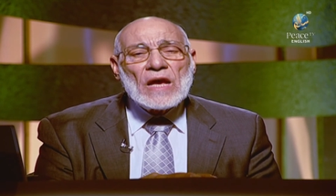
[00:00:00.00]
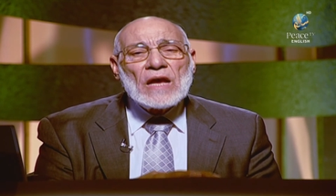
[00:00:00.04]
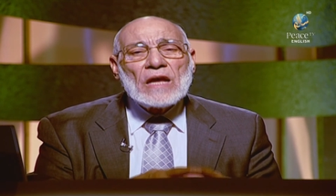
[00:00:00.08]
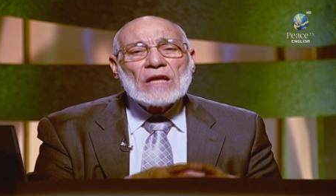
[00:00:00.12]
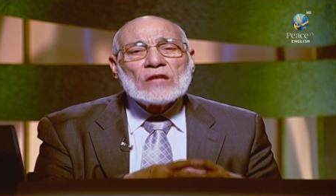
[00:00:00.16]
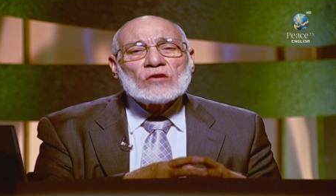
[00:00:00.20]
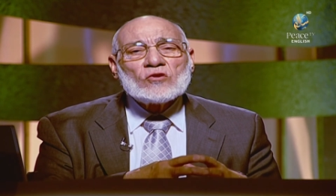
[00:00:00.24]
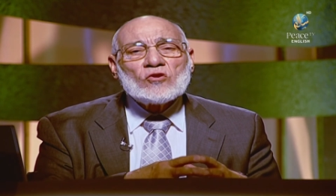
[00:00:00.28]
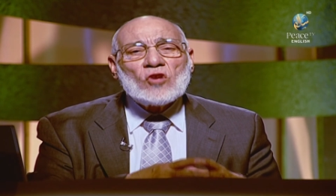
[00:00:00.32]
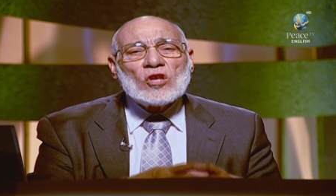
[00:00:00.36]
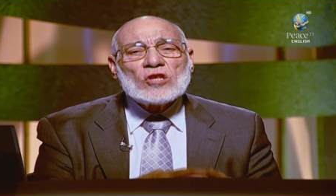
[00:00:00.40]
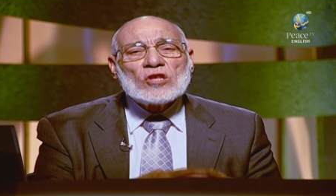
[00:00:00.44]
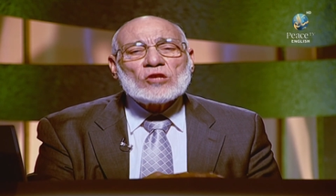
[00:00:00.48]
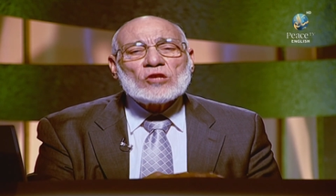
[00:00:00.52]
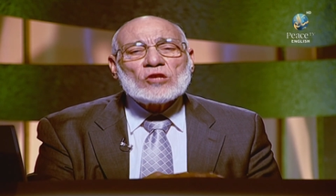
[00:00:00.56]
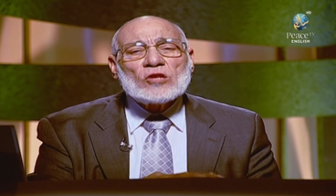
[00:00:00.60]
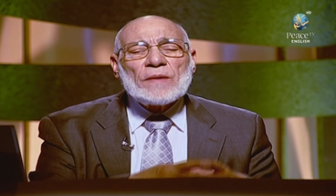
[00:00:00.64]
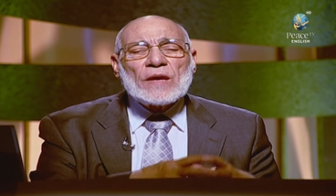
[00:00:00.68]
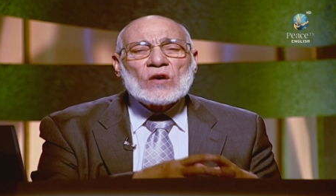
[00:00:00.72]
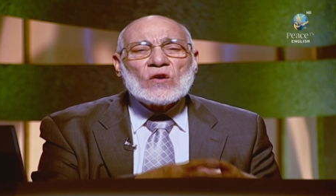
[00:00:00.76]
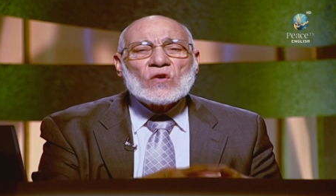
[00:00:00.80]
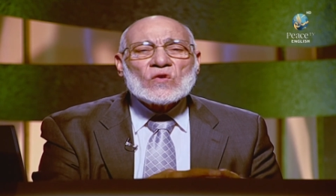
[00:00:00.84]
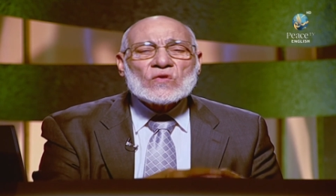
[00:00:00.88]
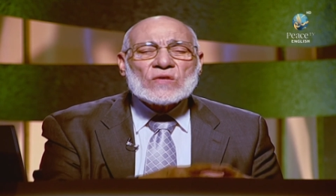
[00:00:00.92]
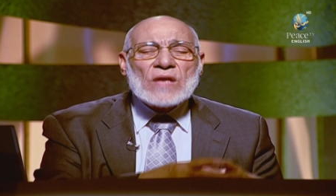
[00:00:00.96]
not
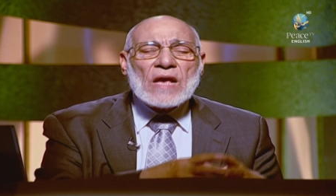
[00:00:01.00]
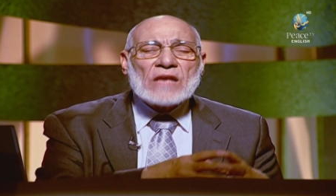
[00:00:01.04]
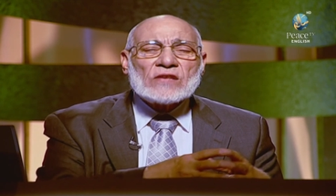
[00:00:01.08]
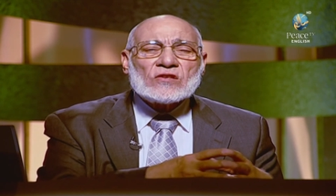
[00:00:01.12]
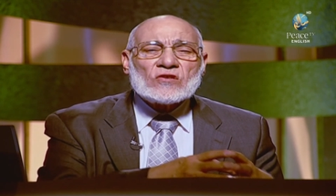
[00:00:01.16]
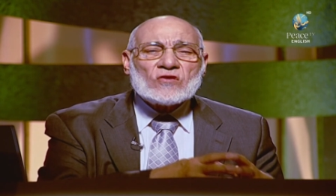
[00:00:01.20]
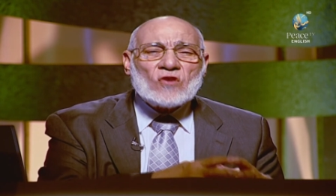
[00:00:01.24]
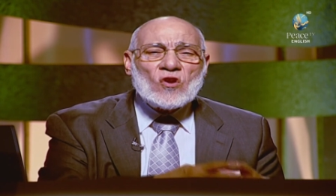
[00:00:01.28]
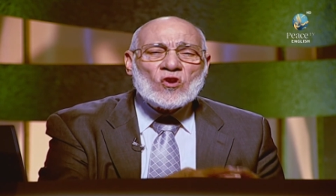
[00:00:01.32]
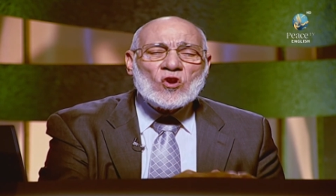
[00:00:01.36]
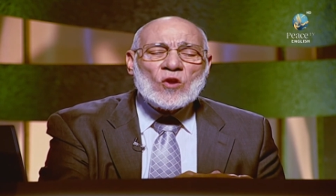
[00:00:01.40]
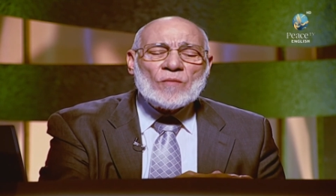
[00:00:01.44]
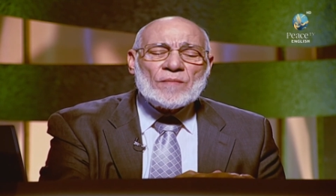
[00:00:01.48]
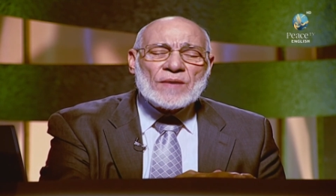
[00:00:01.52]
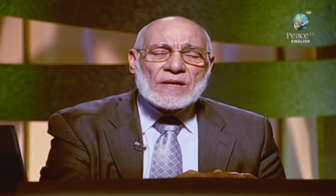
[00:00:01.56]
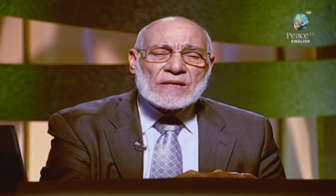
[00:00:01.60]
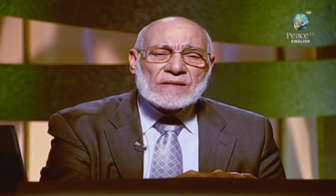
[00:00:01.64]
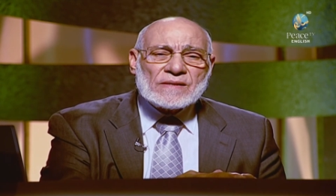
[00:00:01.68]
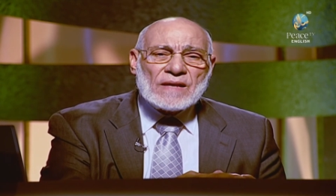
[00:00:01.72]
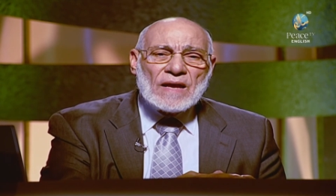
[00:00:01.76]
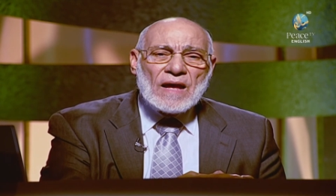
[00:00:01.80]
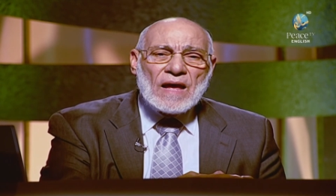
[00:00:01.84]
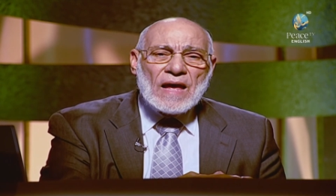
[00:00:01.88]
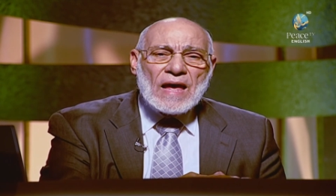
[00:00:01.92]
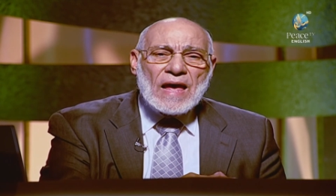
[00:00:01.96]
because
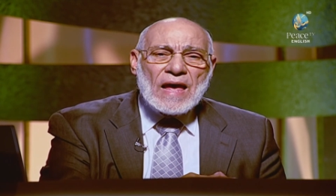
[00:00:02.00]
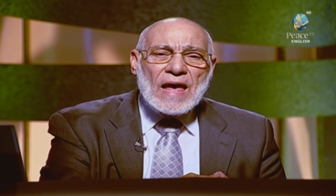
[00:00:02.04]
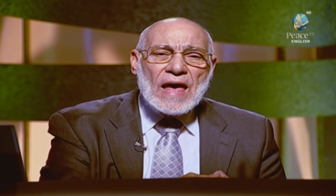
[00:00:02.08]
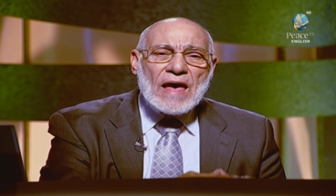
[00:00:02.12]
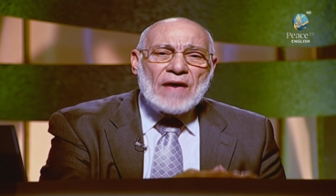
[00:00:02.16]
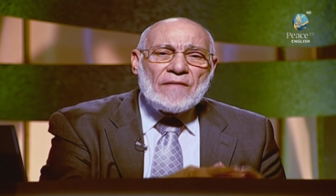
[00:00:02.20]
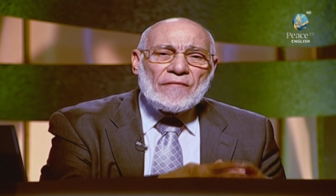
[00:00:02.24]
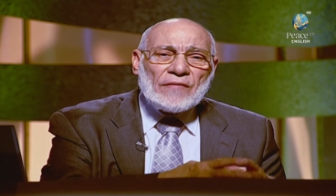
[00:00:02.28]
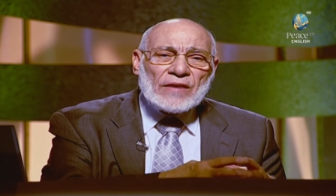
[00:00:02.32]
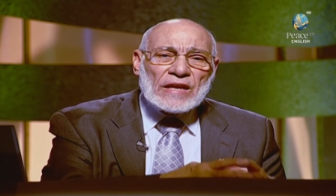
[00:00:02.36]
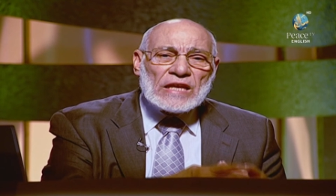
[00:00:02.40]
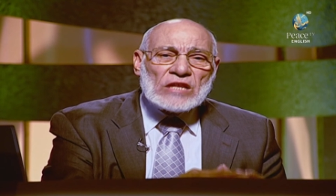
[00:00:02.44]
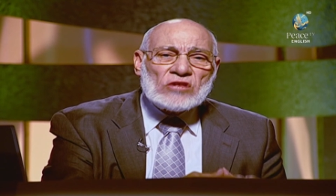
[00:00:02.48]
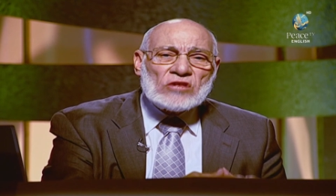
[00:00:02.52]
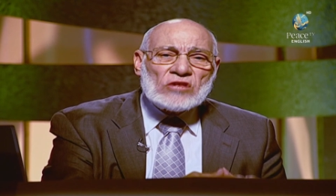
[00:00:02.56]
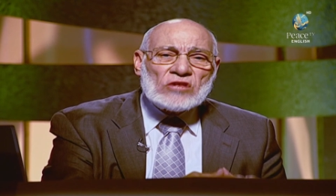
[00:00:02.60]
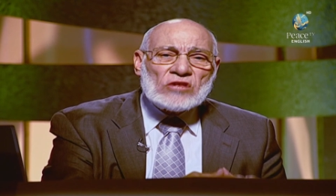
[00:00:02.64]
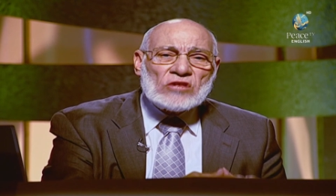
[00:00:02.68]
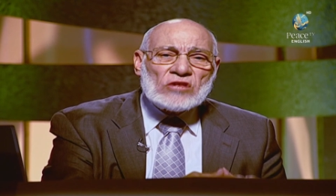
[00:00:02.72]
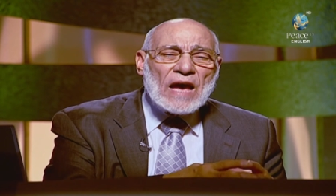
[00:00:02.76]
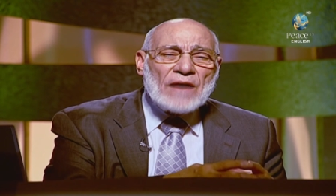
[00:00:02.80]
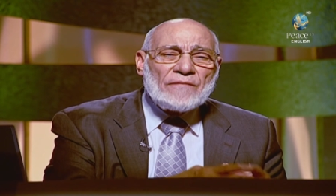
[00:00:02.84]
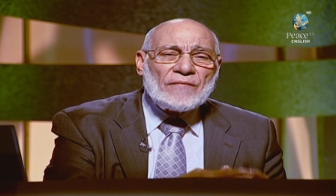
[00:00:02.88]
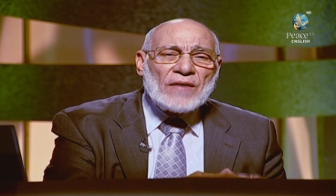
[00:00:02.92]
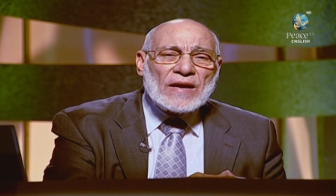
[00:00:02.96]
astronomers have reached
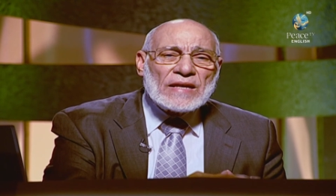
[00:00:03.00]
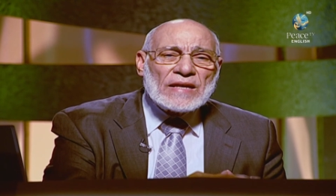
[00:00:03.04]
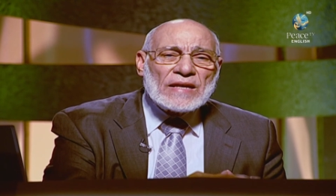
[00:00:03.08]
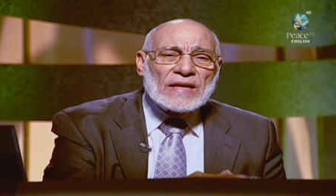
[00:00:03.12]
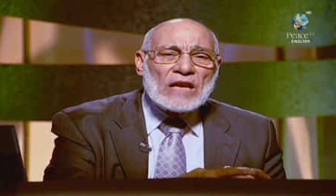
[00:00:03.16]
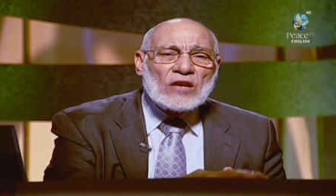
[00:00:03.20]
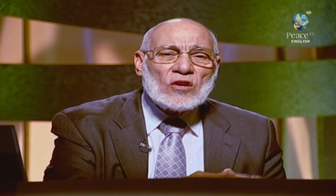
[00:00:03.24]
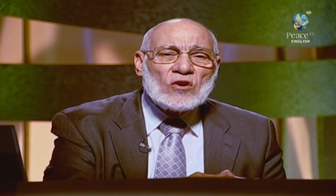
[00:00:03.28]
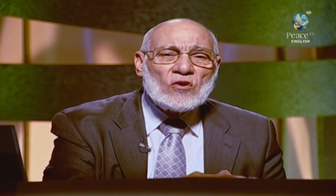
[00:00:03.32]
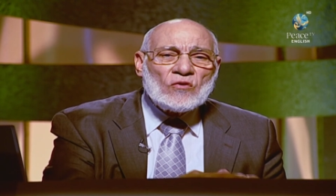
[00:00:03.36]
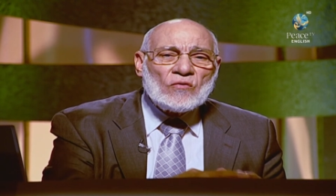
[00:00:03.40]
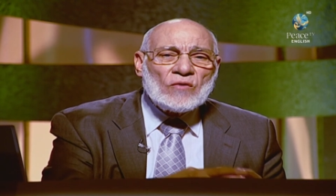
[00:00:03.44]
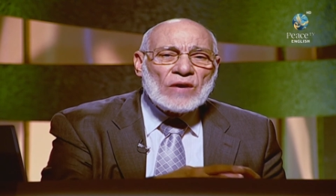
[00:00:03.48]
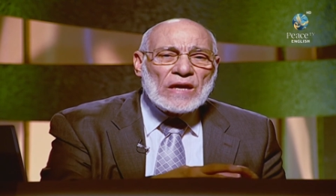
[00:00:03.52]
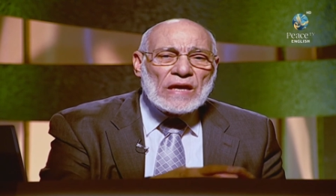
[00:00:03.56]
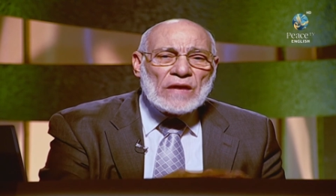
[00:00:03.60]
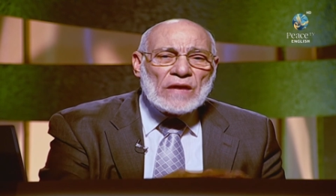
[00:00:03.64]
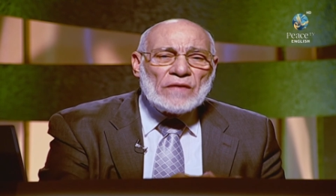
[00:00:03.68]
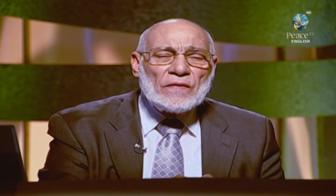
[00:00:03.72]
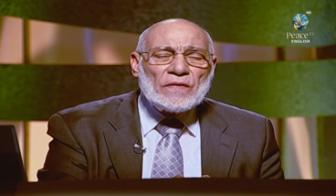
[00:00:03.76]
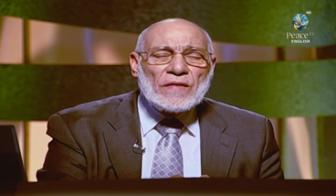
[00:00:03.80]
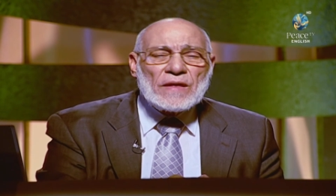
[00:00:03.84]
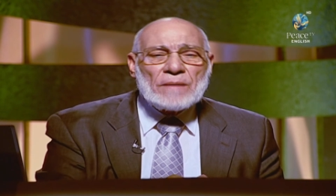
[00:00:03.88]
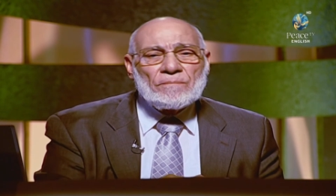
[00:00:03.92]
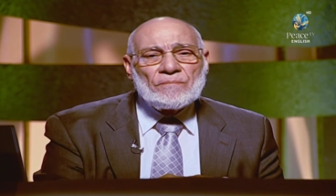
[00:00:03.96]
a final goal in
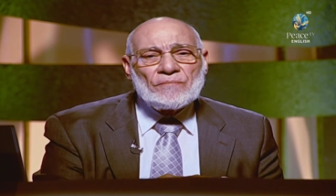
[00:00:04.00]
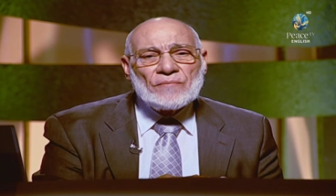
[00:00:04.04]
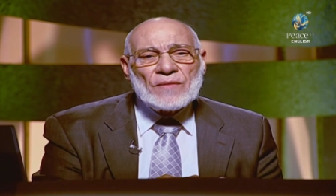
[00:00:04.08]
them,